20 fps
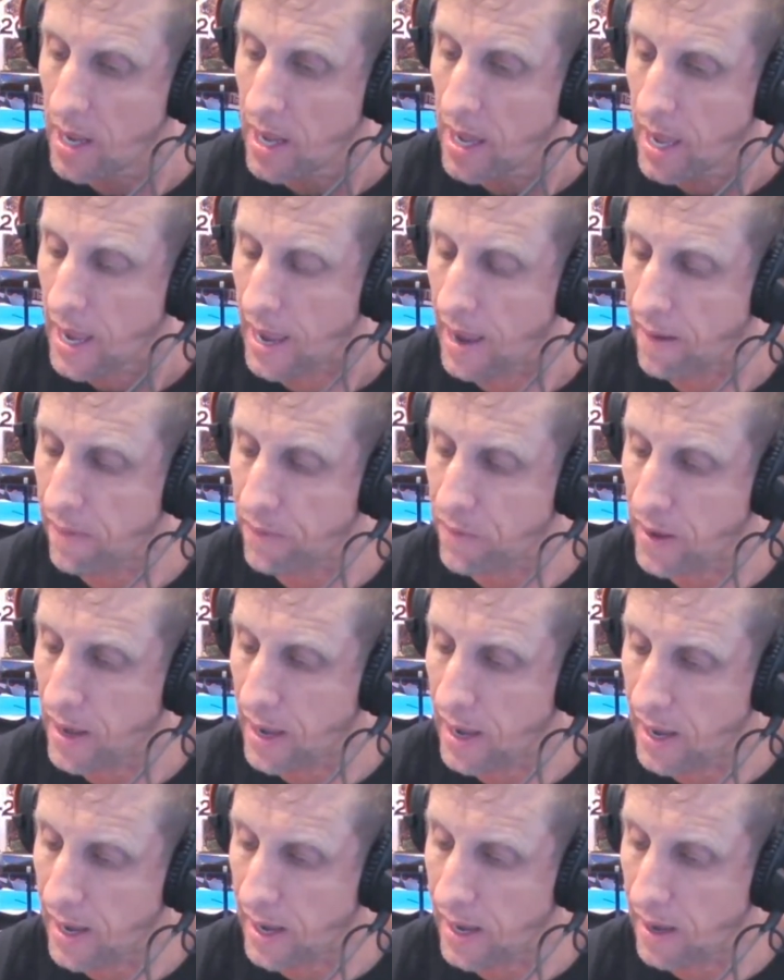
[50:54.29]
Have
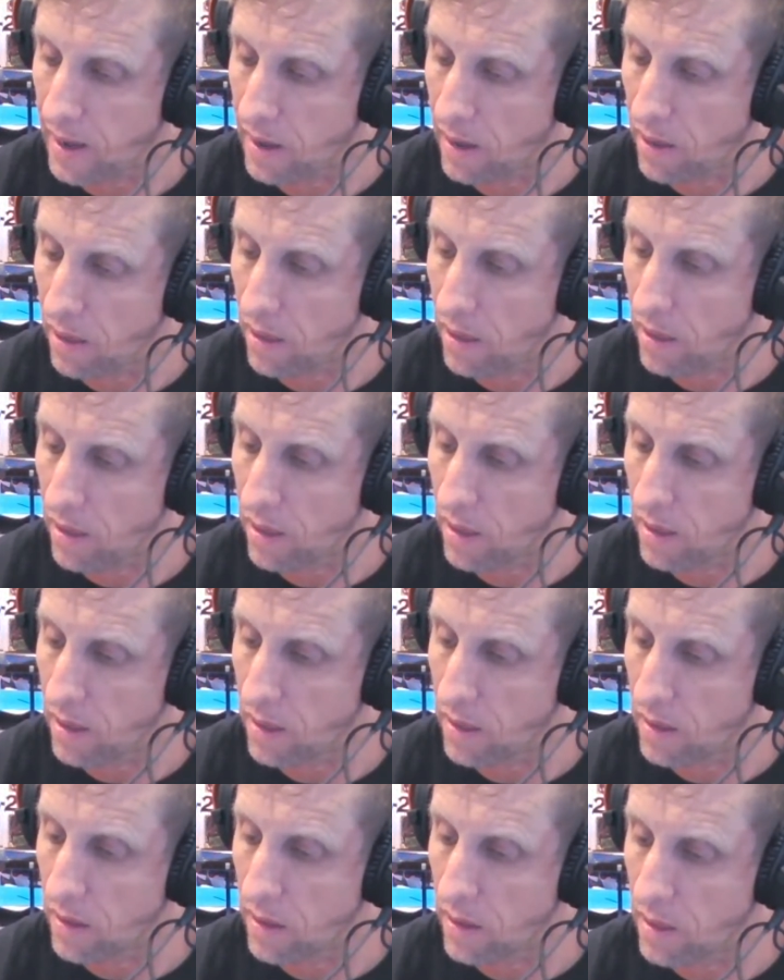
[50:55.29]

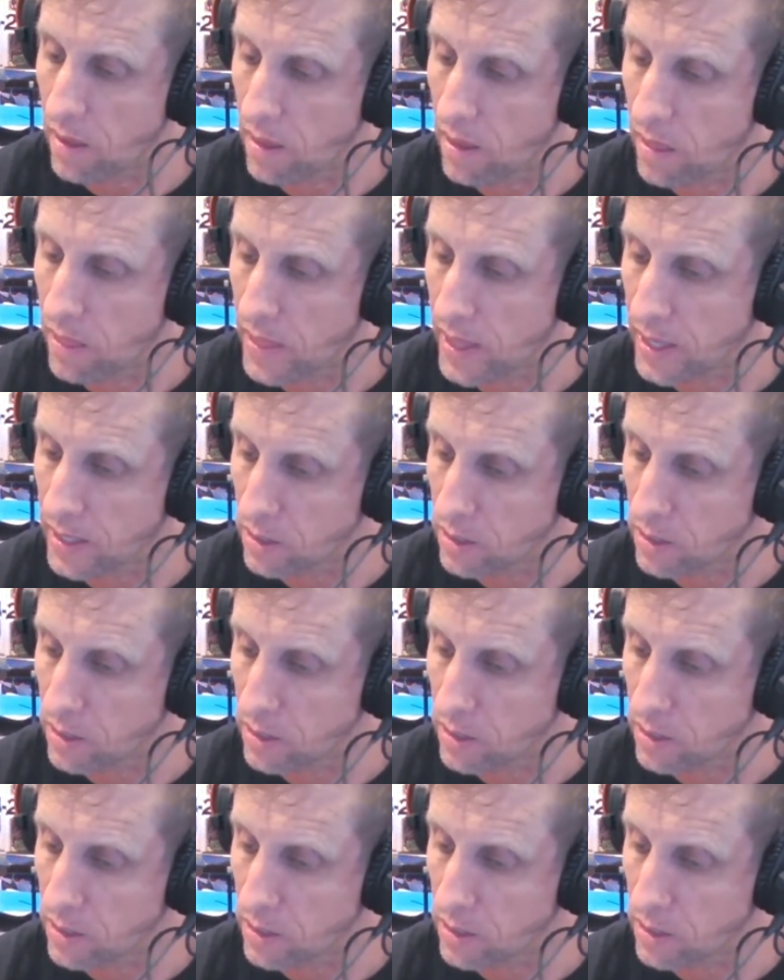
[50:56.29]
that